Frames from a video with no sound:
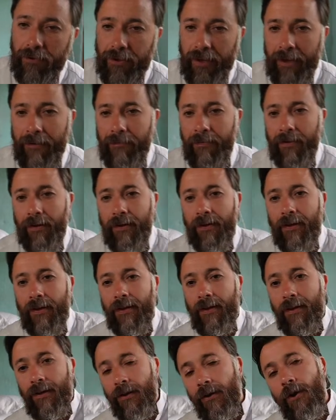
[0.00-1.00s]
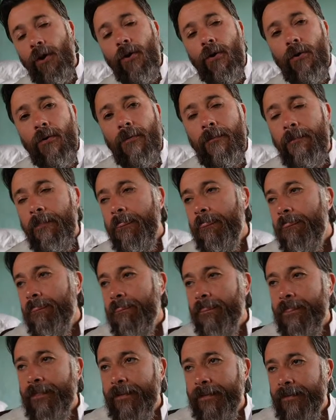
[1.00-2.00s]
for them. You know,
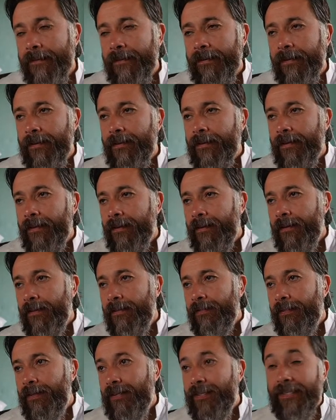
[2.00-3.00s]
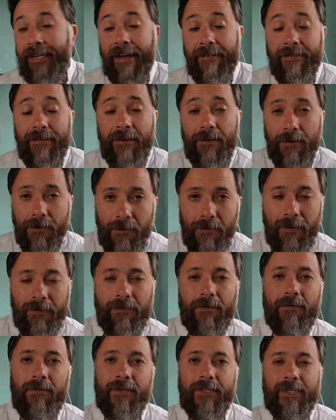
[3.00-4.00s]
there's nothing new
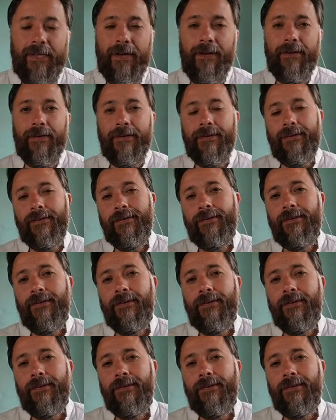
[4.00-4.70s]
under the sun.